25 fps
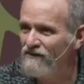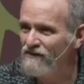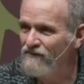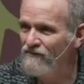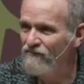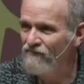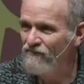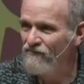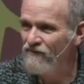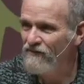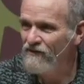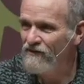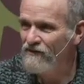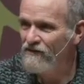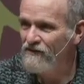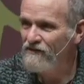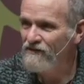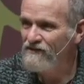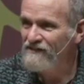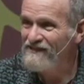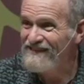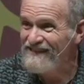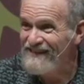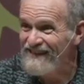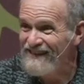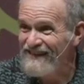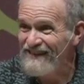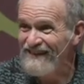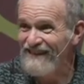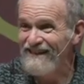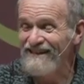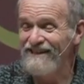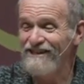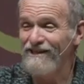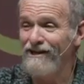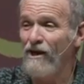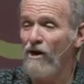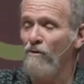where you, you, you don't have
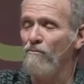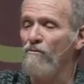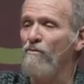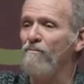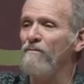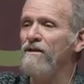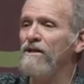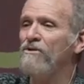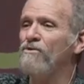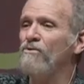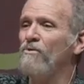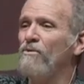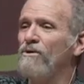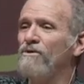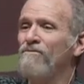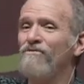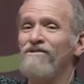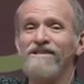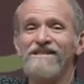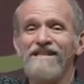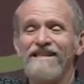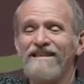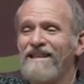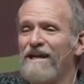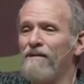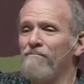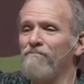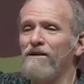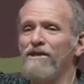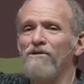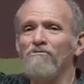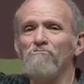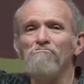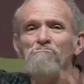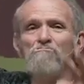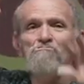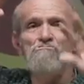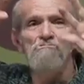to work anymore. You have to
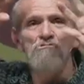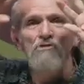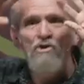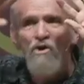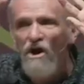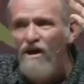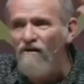dream